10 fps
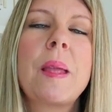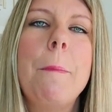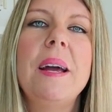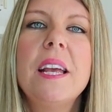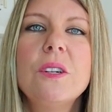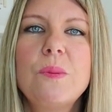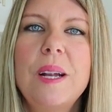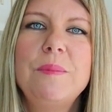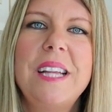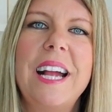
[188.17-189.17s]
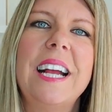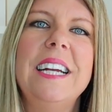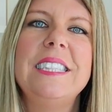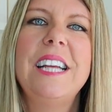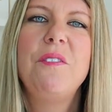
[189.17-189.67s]
But here's what I'm saying
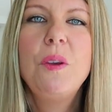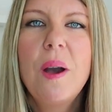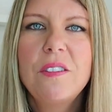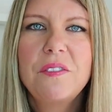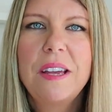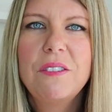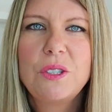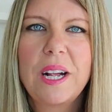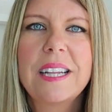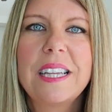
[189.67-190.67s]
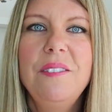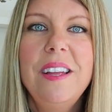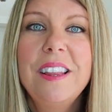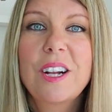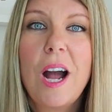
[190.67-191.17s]
is if you have a favorite drink, leave
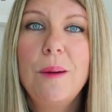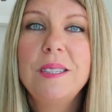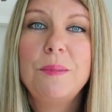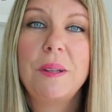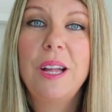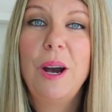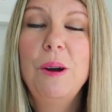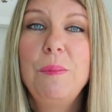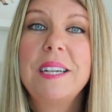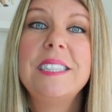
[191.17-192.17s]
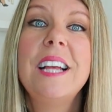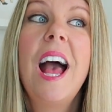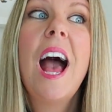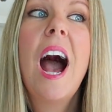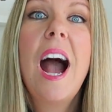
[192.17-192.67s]
it in the comments below because
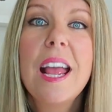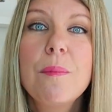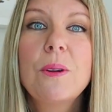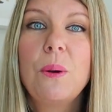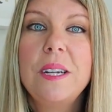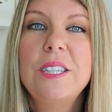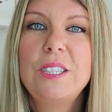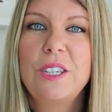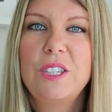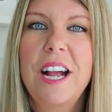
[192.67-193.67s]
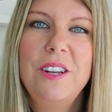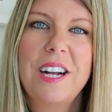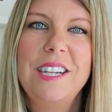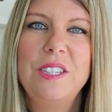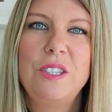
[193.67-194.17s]
I am going to start trying your
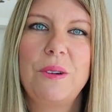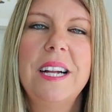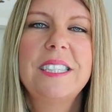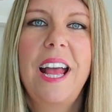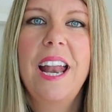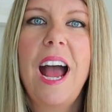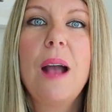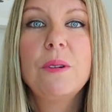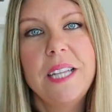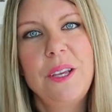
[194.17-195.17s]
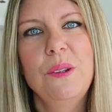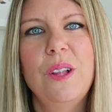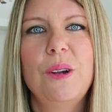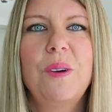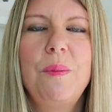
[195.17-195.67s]
guys' drinks and I will take you
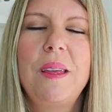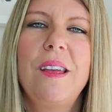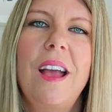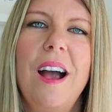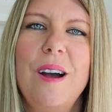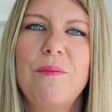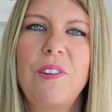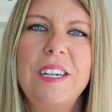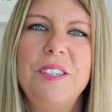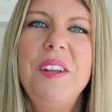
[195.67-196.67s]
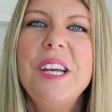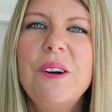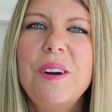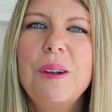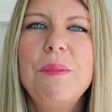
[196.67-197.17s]
along with me for each
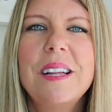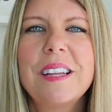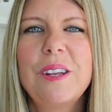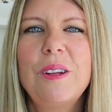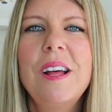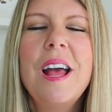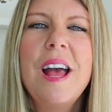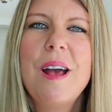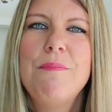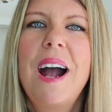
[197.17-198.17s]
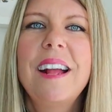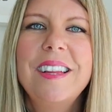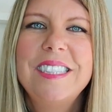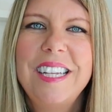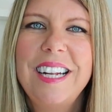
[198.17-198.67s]
video. It'll be a little behind
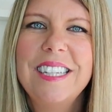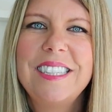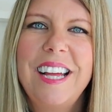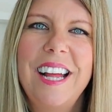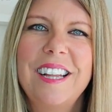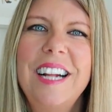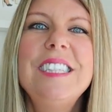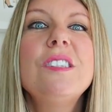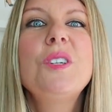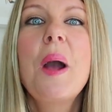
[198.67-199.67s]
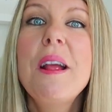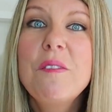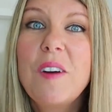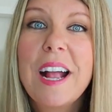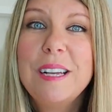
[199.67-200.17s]
the scenes and let's try and
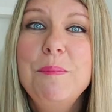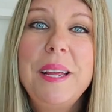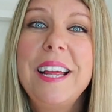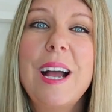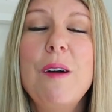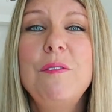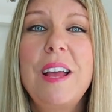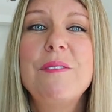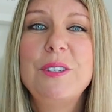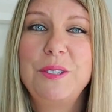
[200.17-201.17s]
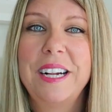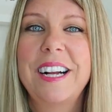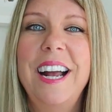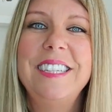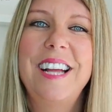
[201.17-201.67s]
find me a favorite drink,
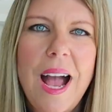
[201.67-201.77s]
guys.